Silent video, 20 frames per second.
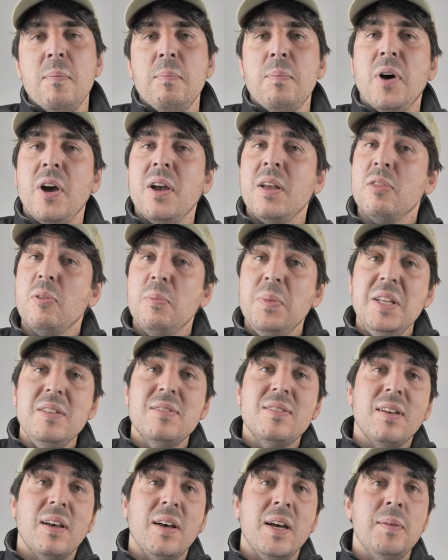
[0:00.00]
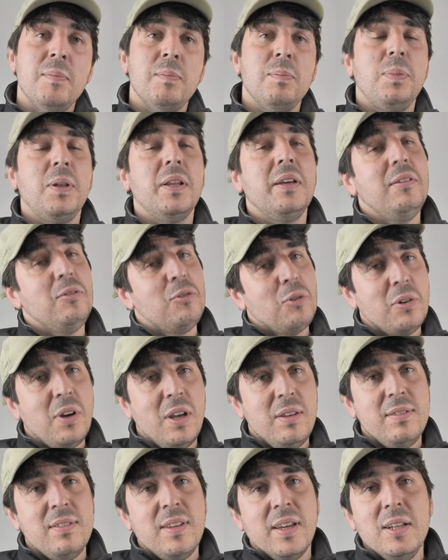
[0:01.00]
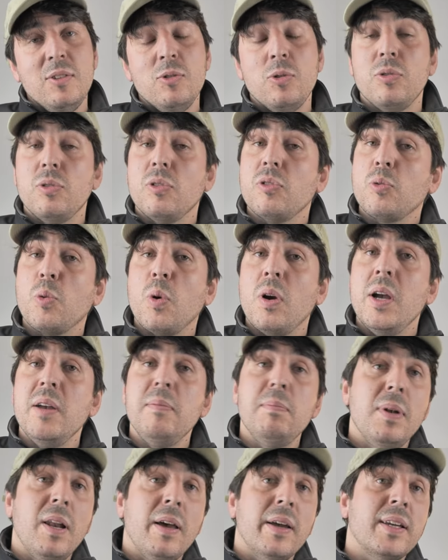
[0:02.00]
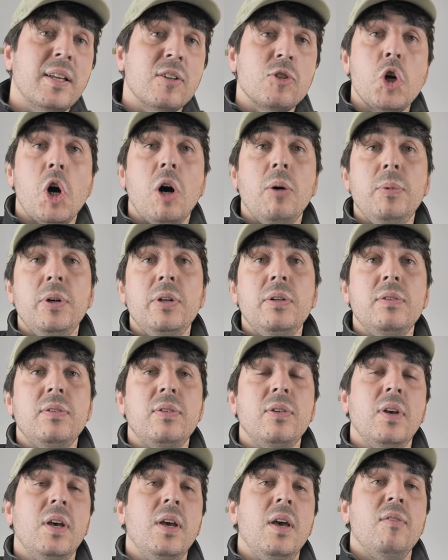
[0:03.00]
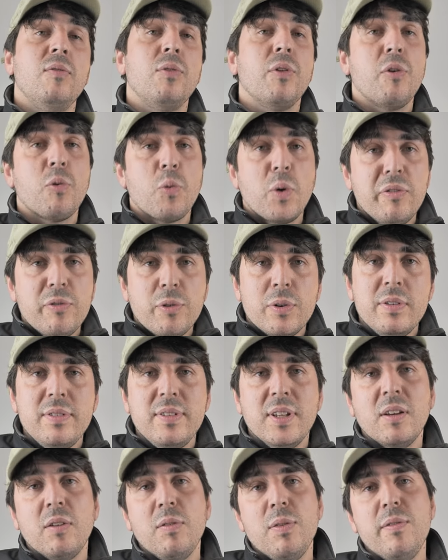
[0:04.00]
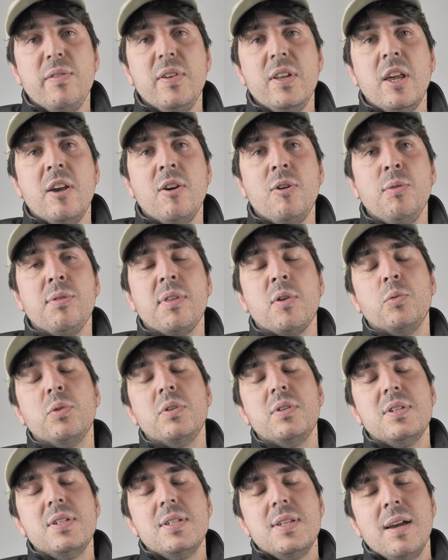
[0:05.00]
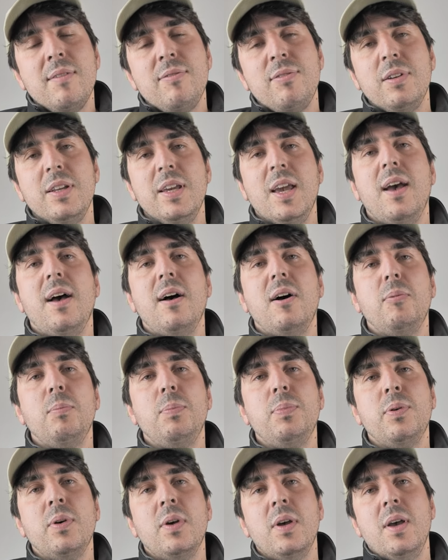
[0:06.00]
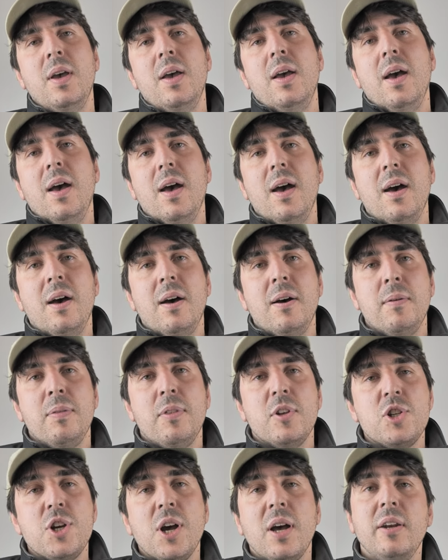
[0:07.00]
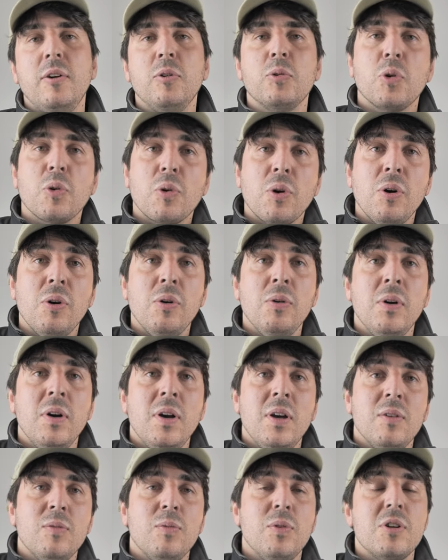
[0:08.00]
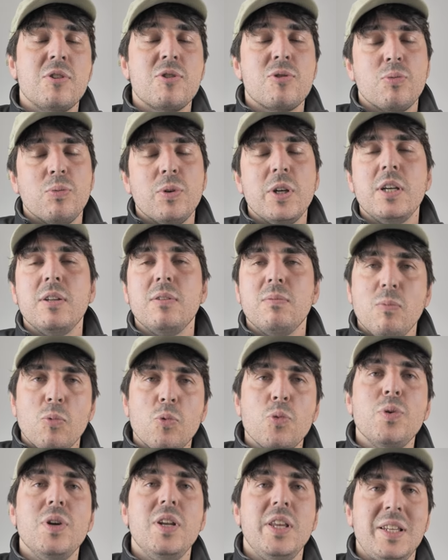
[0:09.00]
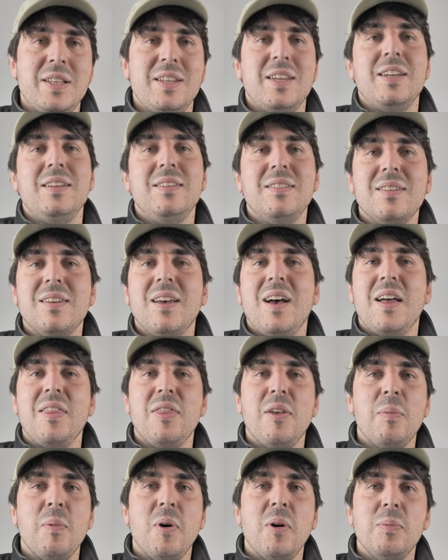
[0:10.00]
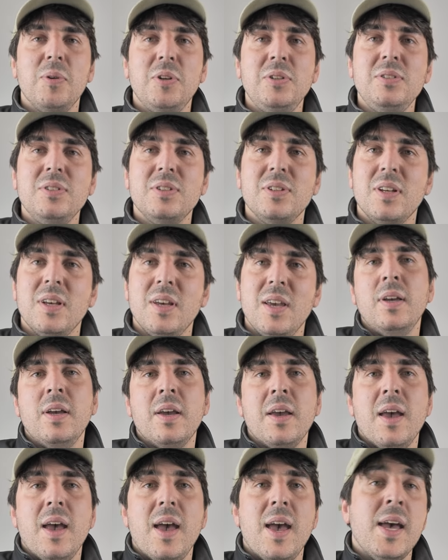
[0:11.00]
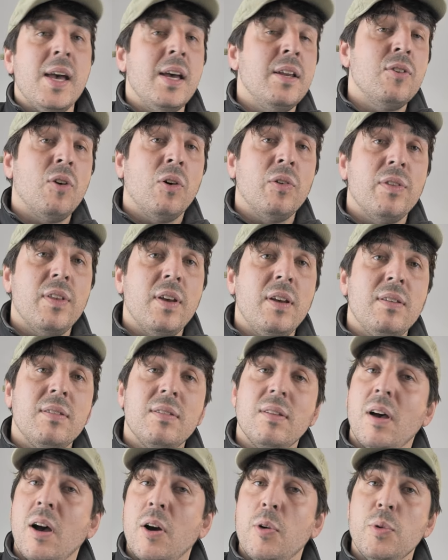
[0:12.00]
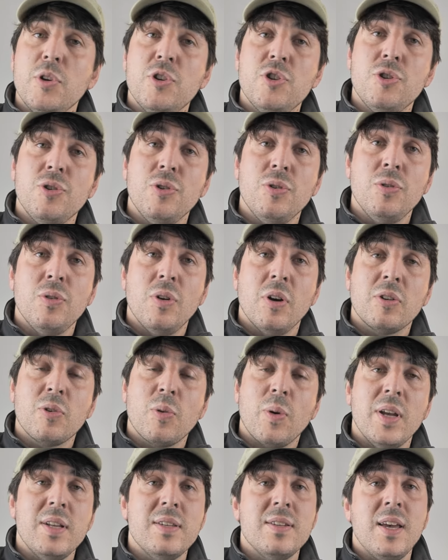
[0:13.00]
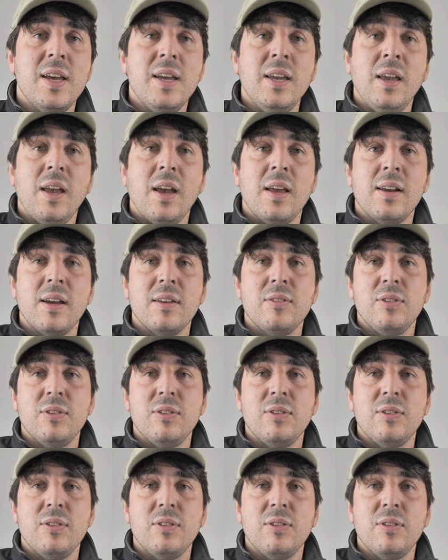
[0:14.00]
But in the meantime, please don't hesitate to subscribe, like and comment for the referencing of the video. That would definitely help the channel grow, which we really need at the moment. And on this, I wish you a great day, and I